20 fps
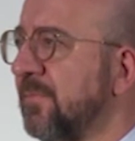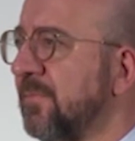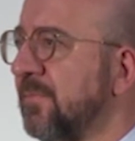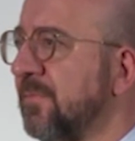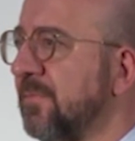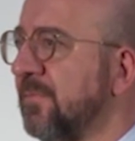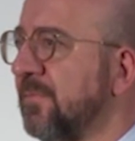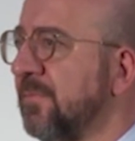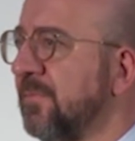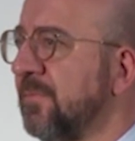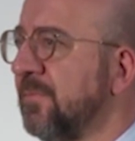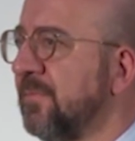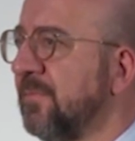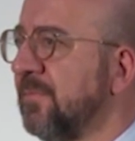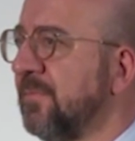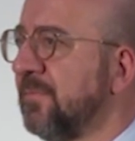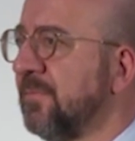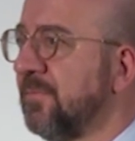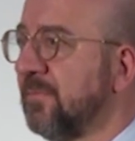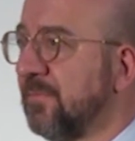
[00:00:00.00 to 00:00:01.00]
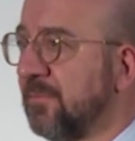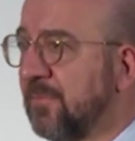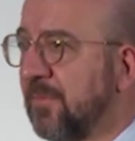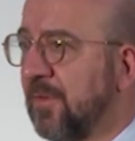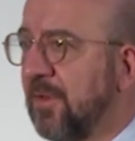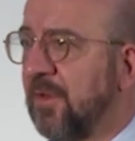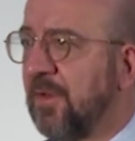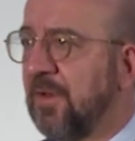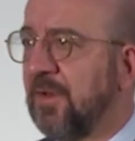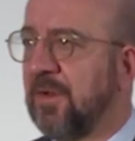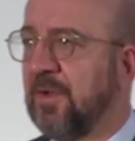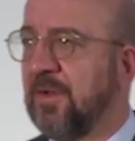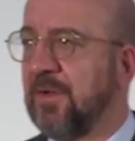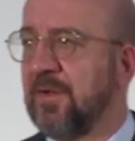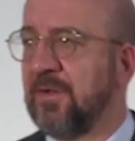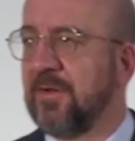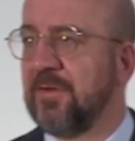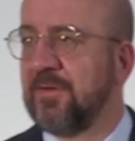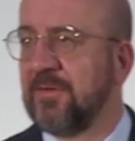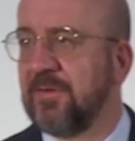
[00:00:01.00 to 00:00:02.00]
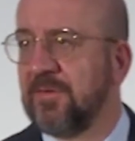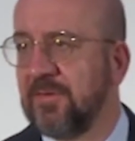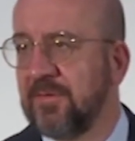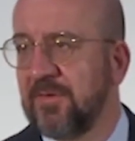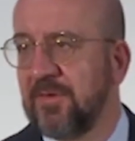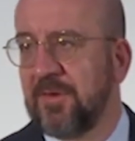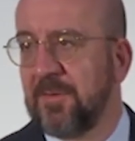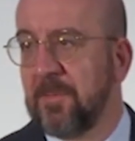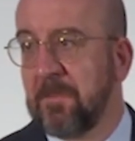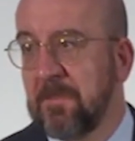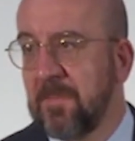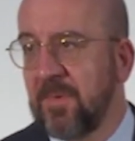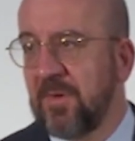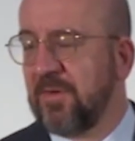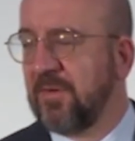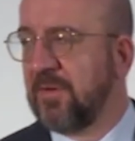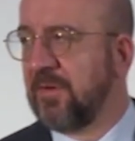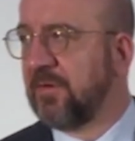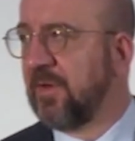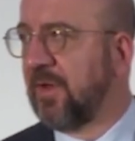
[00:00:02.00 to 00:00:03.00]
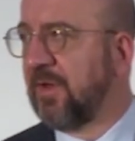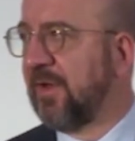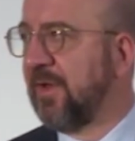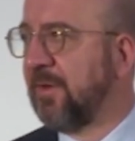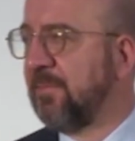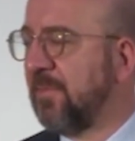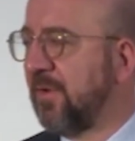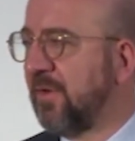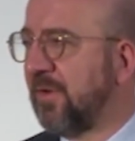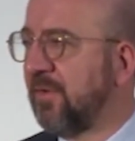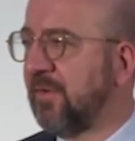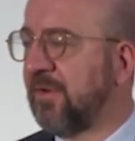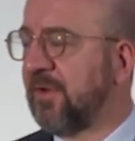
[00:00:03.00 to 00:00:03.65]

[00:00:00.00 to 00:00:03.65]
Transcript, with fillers: Thanks. Mm. Uh, I'm, uh,